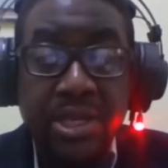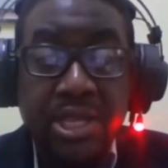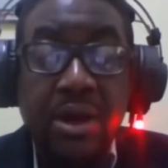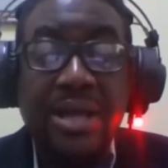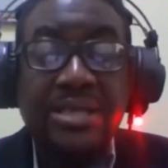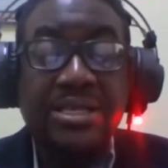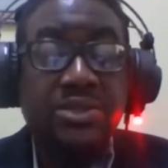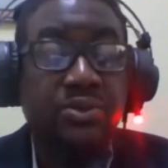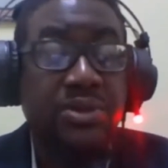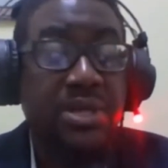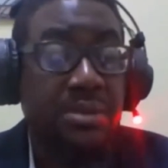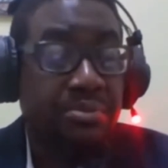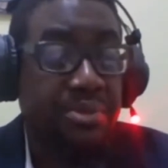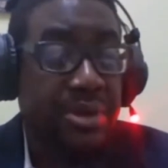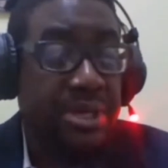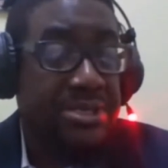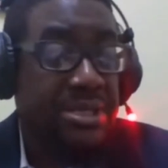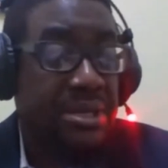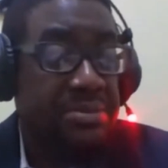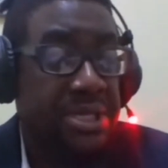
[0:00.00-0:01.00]
Now, I just want to
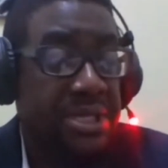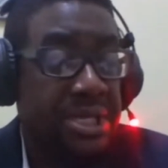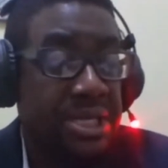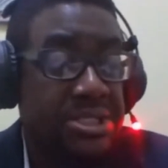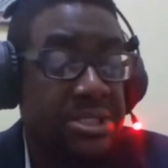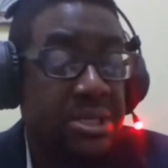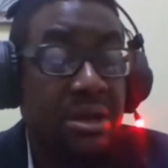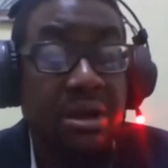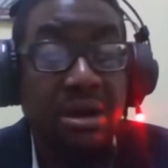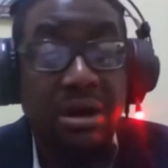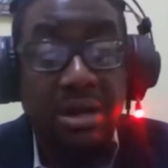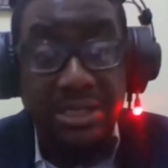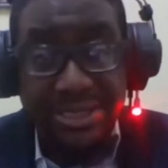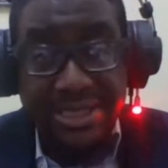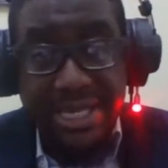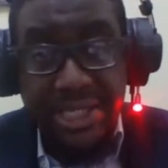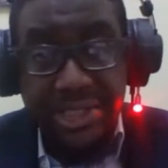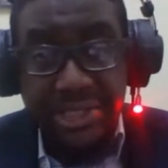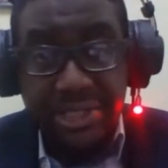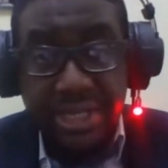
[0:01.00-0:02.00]
bring something into
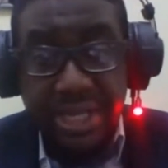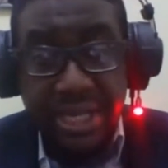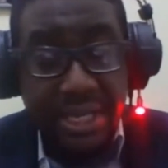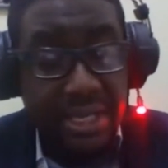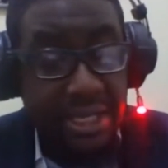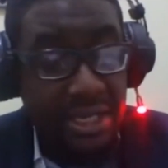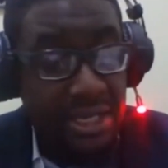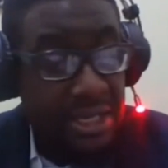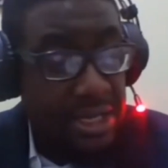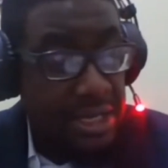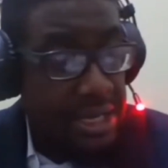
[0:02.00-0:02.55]
context here.